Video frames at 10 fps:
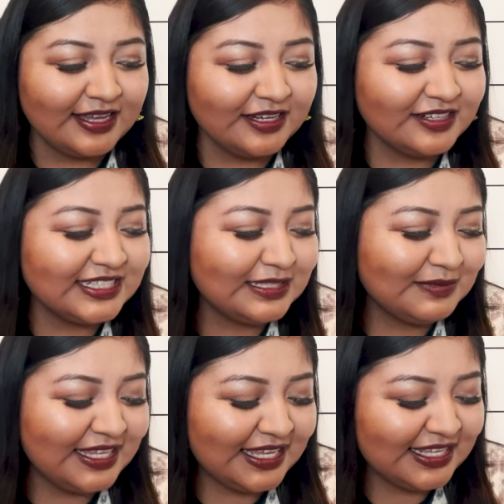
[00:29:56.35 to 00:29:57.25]
you know, just some
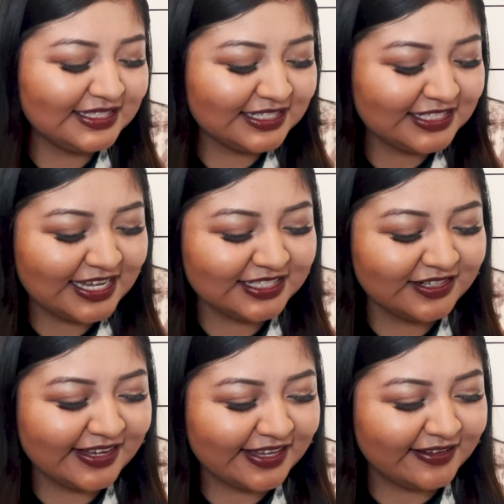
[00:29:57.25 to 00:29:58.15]
things that she has
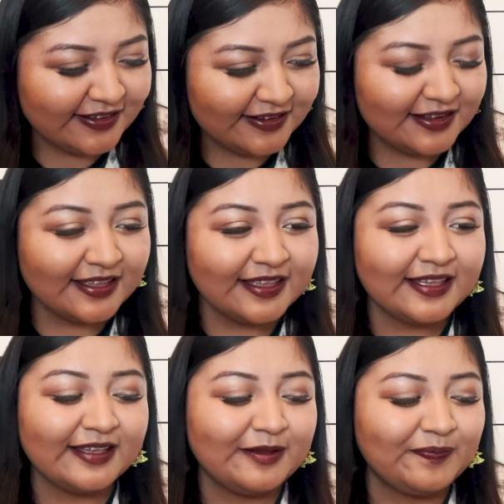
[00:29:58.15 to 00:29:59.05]
her eye on.
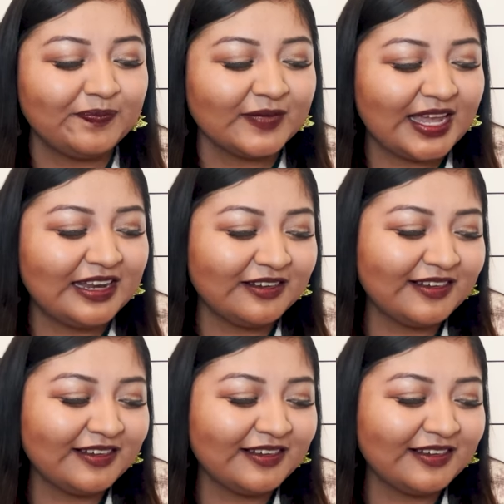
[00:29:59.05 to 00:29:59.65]
Um, I know